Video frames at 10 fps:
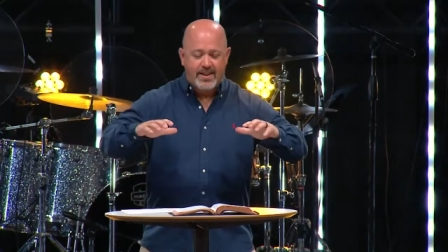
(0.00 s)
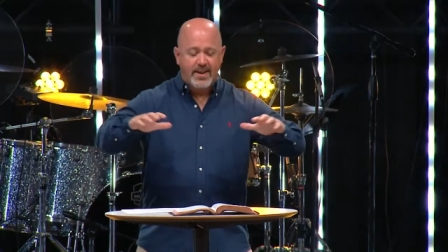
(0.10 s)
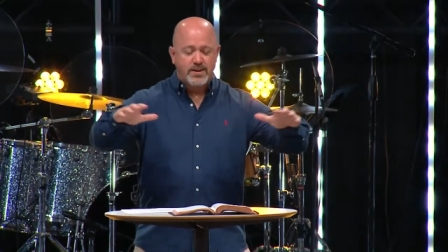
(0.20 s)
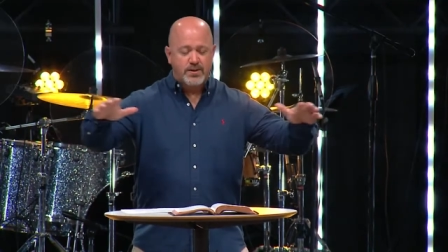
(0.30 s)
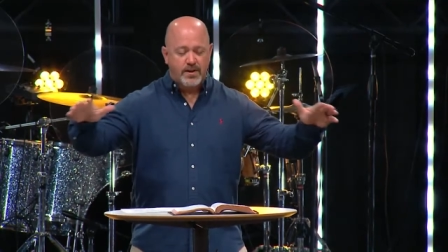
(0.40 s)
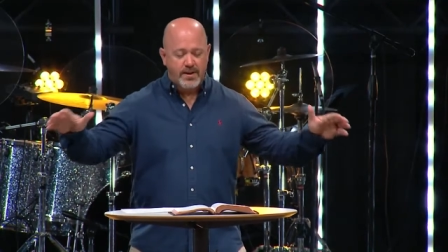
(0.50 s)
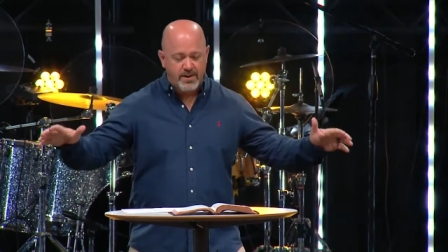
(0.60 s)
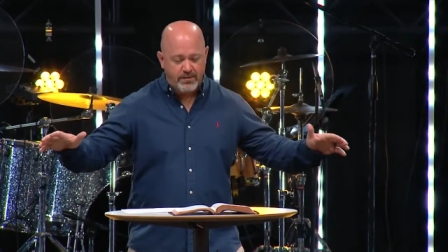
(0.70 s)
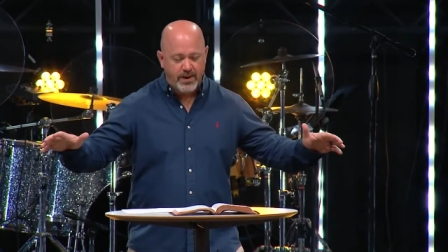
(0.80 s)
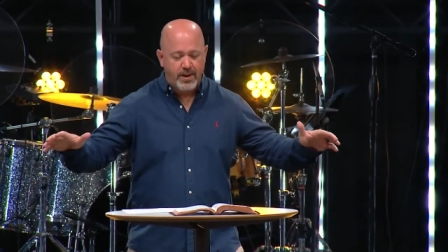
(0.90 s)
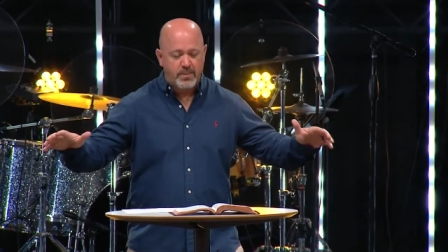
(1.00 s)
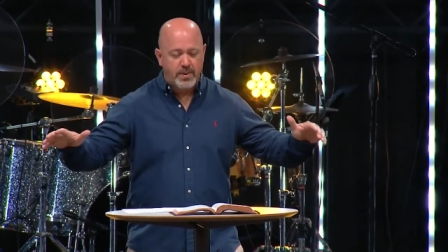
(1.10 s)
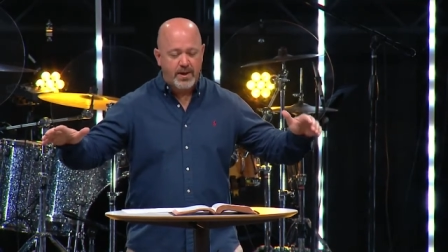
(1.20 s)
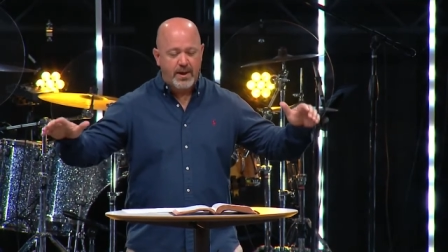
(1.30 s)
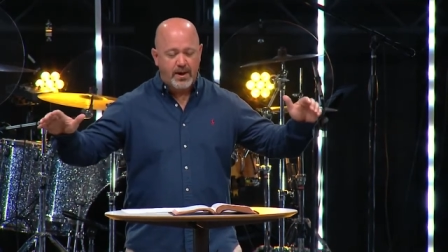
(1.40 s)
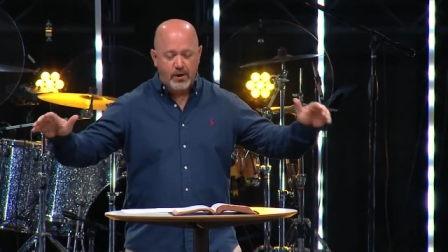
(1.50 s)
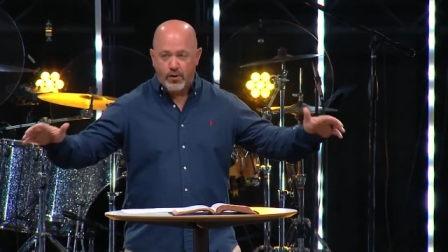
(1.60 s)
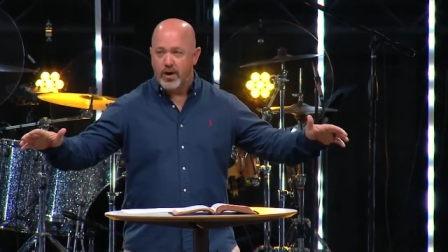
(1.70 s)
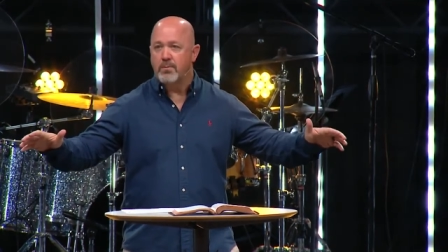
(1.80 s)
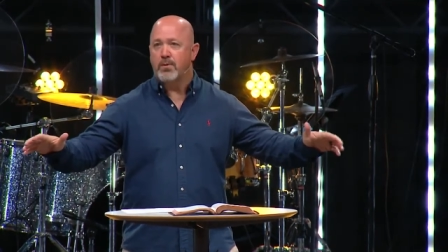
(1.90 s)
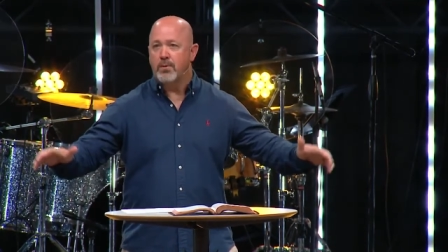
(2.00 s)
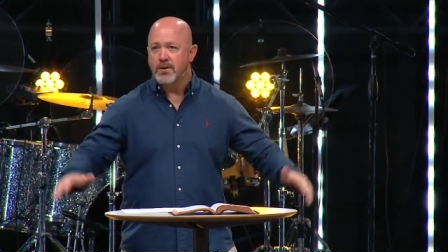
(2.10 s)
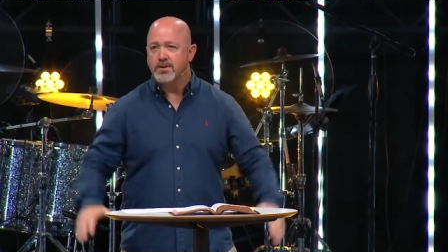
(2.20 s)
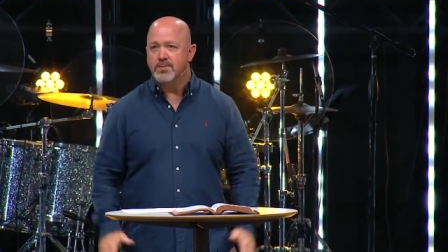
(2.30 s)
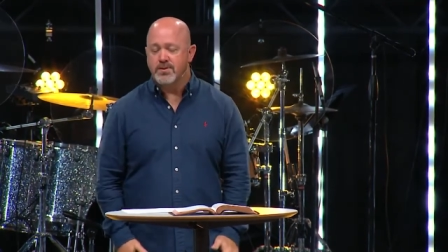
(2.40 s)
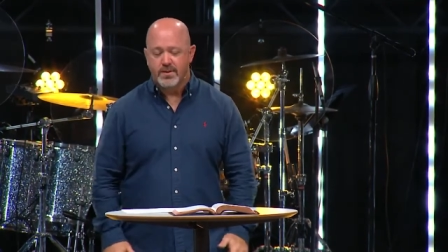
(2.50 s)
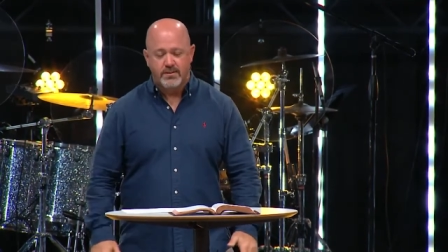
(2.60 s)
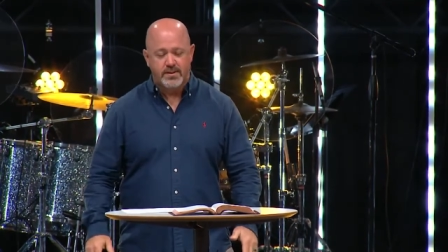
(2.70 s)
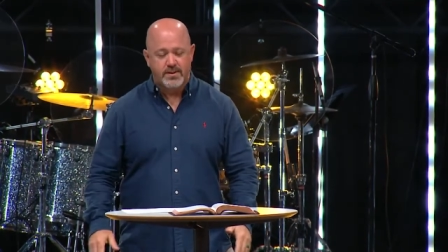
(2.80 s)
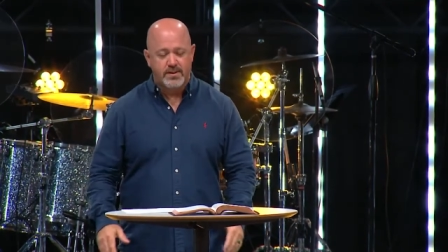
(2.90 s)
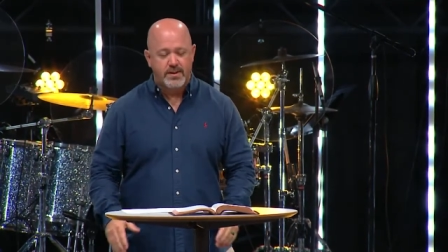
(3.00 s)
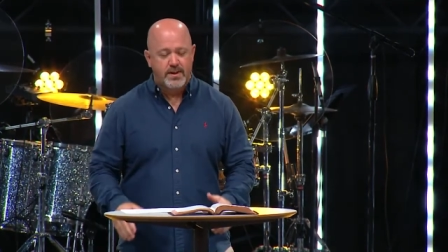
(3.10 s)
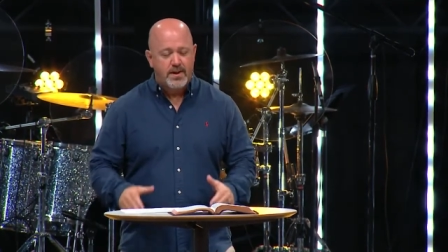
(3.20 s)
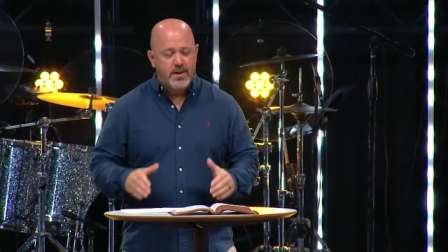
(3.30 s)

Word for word: that they started developing incredible worship services.